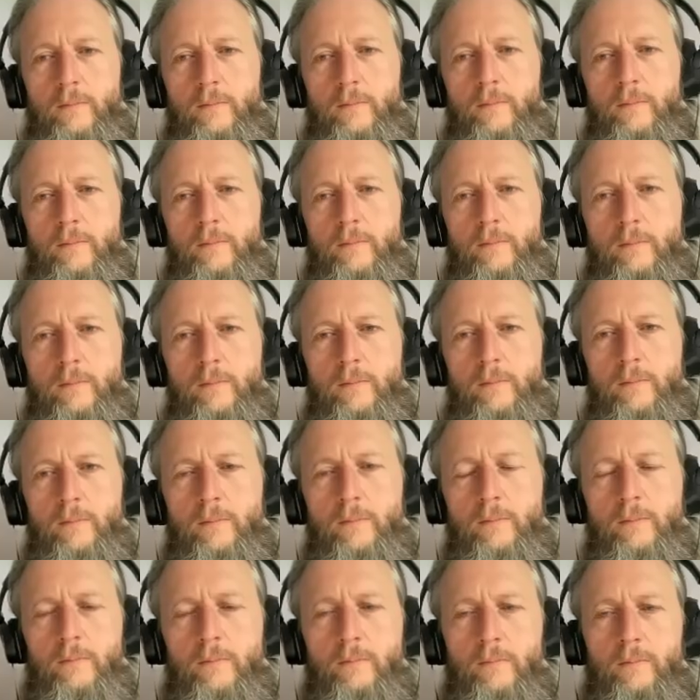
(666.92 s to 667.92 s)

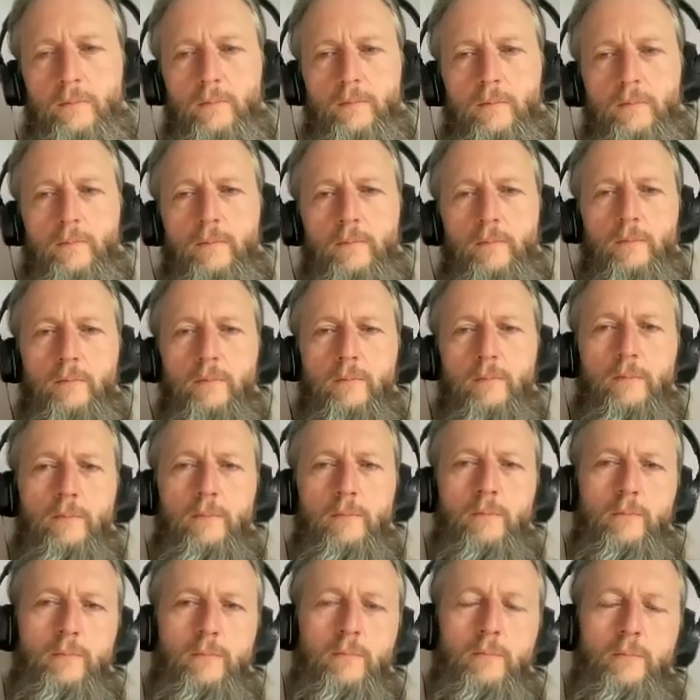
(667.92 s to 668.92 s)

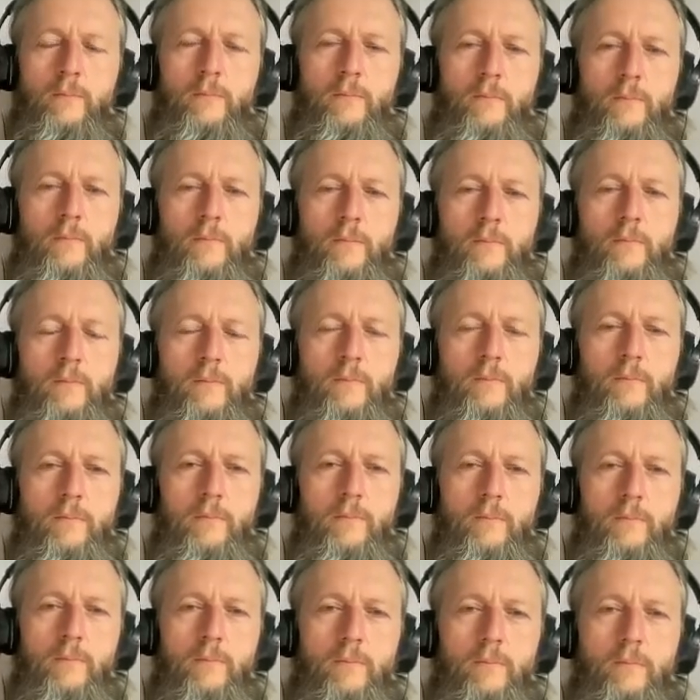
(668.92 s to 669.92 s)

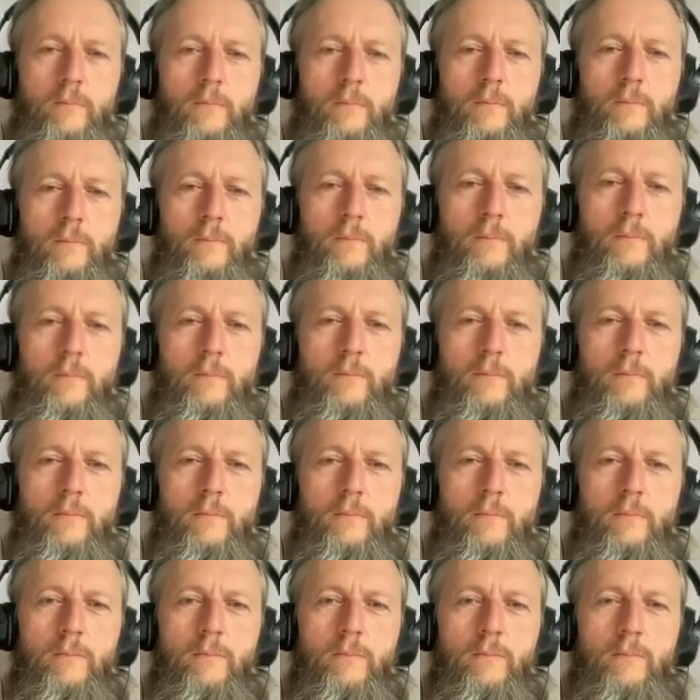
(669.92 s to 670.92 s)

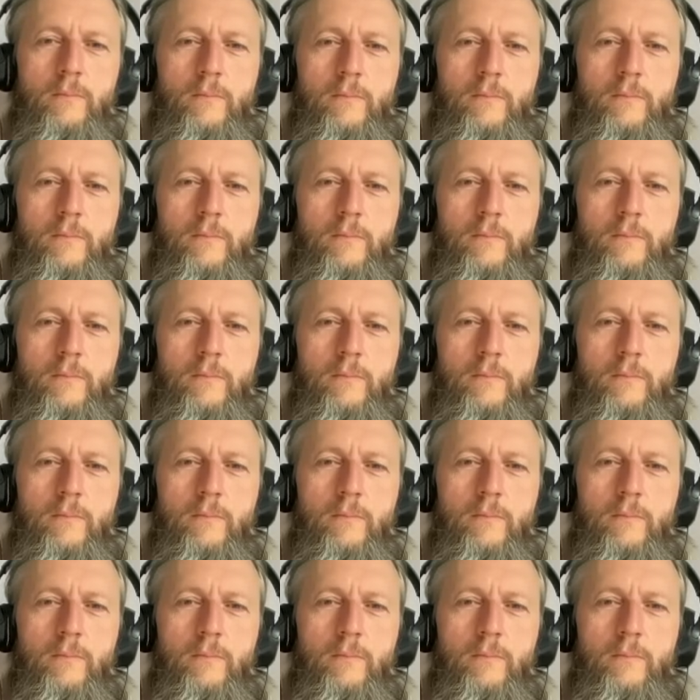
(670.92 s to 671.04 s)
The person shown says nothing.